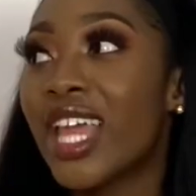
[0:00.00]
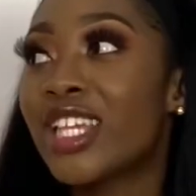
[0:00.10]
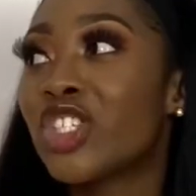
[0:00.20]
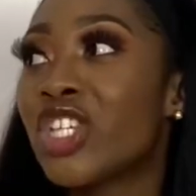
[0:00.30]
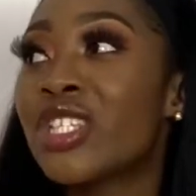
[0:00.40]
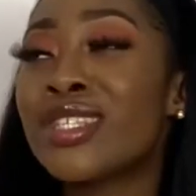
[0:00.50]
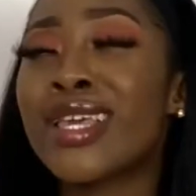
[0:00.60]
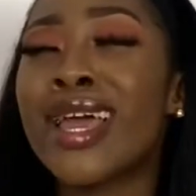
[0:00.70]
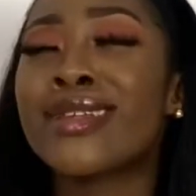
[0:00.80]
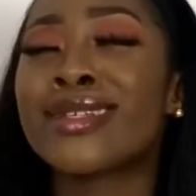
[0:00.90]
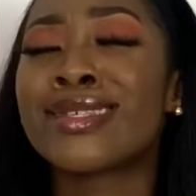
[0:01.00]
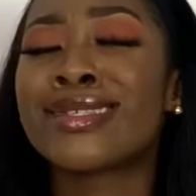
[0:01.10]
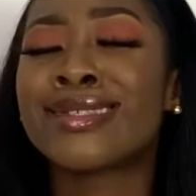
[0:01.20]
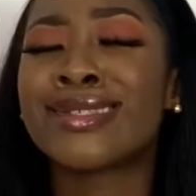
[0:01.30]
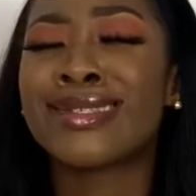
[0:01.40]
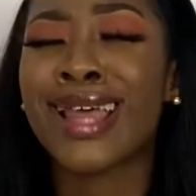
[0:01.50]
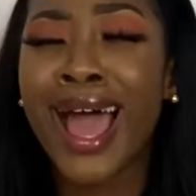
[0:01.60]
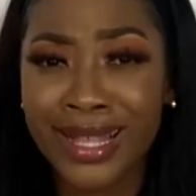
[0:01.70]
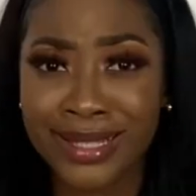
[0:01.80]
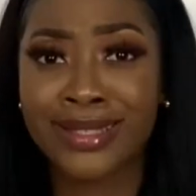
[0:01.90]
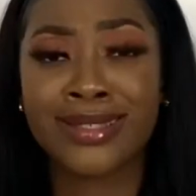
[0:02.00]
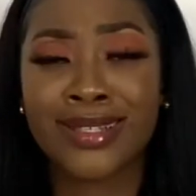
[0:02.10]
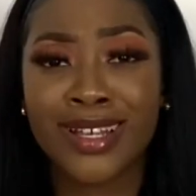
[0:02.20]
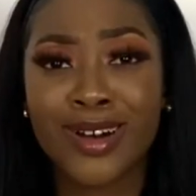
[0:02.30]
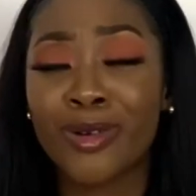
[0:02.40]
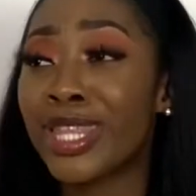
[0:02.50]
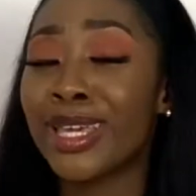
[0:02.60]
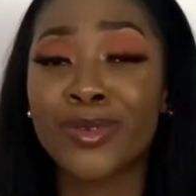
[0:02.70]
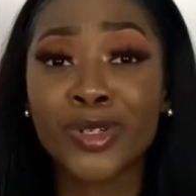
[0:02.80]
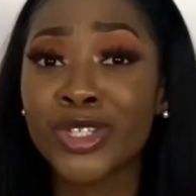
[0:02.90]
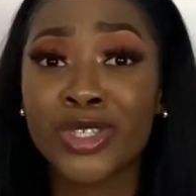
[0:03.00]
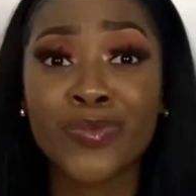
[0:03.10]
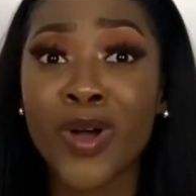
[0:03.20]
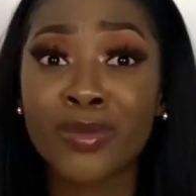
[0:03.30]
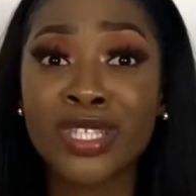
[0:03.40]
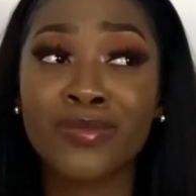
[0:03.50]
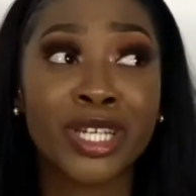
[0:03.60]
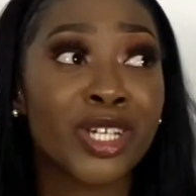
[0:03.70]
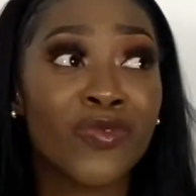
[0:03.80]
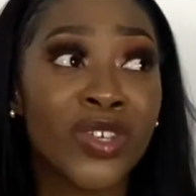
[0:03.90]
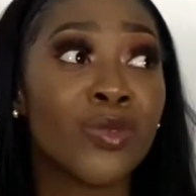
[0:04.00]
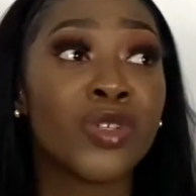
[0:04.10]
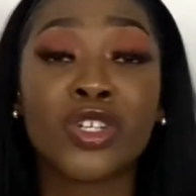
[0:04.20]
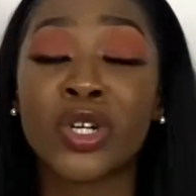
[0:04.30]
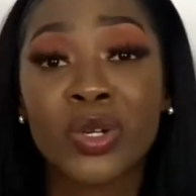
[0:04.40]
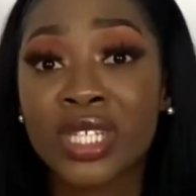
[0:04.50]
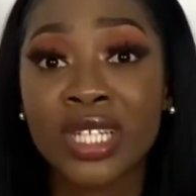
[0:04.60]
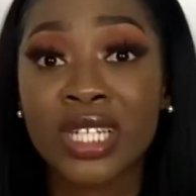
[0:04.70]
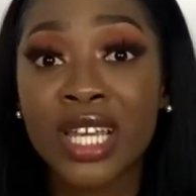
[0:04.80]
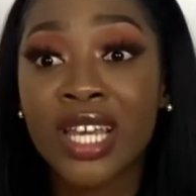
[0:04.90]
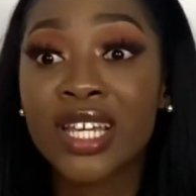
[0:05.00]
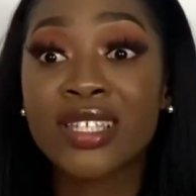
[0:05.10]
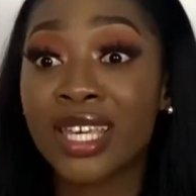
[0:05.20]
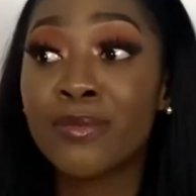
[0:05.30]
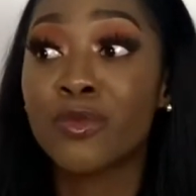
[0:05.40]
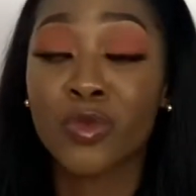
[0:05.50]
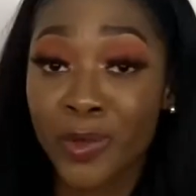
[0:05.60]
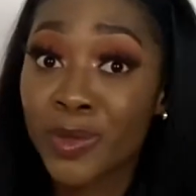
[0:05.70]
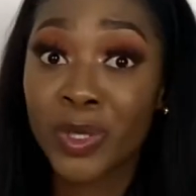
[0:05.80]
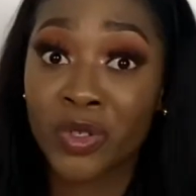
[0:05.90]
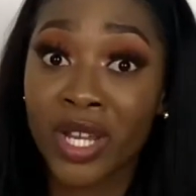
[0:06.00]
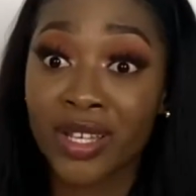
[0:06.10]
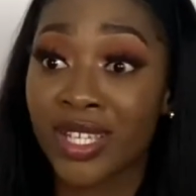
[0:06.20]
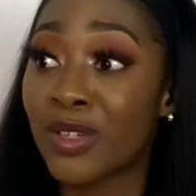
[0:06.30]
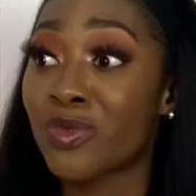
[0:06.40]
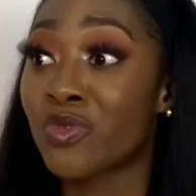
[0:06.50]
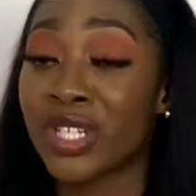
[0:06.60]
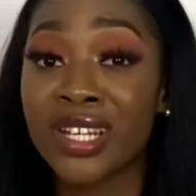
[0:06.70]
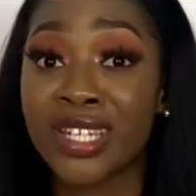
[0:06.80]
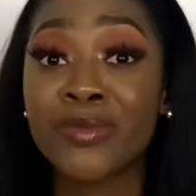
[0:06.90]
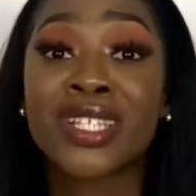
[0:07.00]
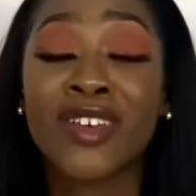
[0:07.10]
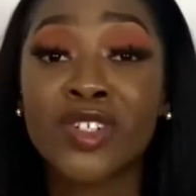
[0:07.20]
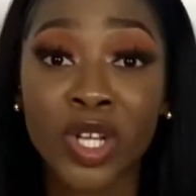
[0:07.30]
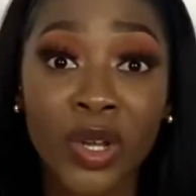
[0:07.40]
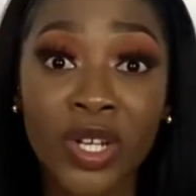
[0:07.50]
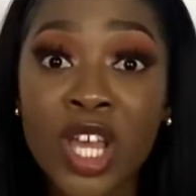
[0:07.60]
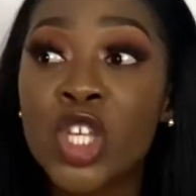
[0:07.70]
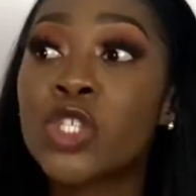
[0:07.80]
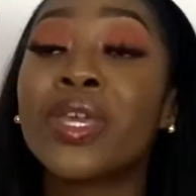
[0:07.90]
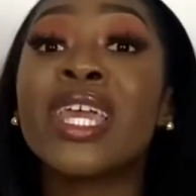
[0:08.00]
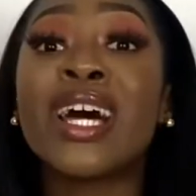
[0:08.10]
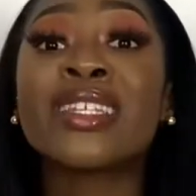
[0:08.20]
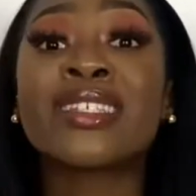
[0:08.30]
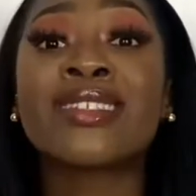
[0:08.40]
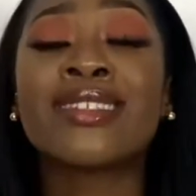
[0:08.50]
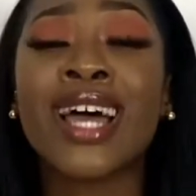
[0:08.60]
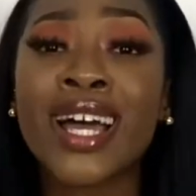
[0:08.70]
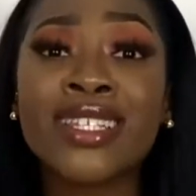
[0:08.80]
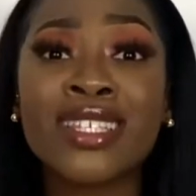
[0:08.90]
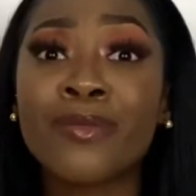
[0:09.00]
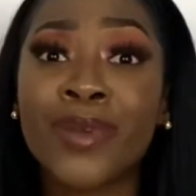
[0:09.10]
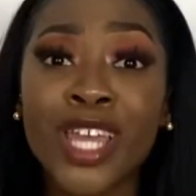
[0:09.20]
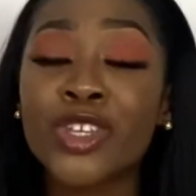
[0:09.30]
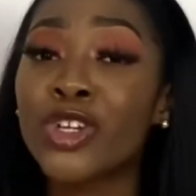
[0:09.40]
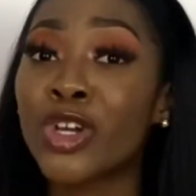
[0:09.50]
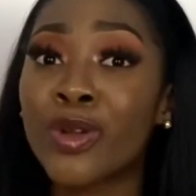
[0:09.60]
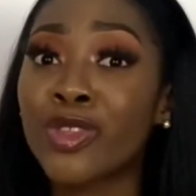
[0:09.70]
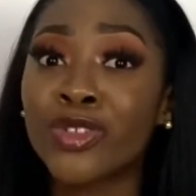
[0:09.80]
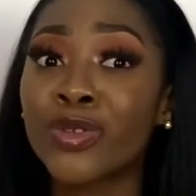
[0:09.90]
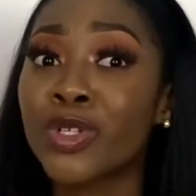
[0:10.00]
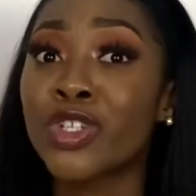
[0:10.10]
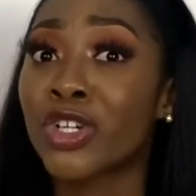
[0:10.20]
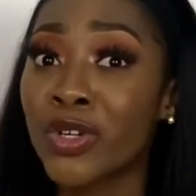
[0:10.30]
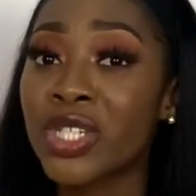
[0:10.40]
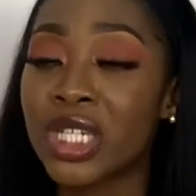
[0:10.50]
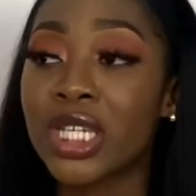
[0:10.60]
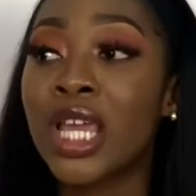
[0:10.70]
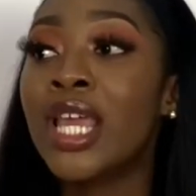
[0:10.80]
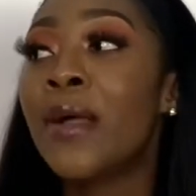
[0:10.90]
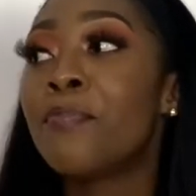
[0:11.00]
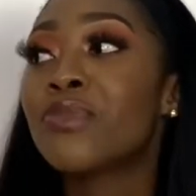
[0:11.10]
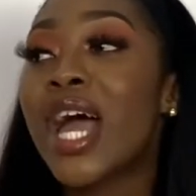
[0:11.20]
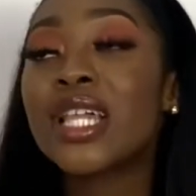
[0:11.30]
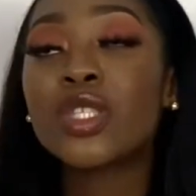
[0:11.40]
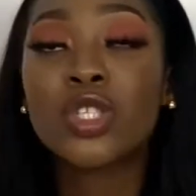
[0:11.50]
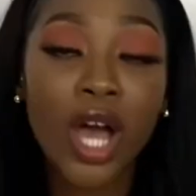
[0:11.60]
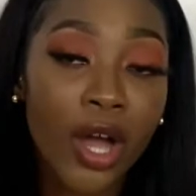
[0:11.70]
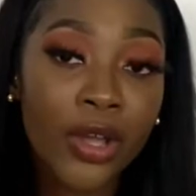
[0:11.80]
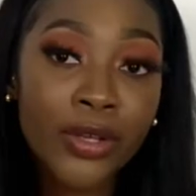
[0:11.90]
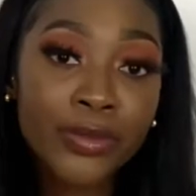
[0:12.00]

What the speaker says: Jesus understands all the emotions you possibly could feel when you ghosted. Because he was betrayed, he was rejected, he was left alone. So he understands the pain you're going through when you're ghosted. And so,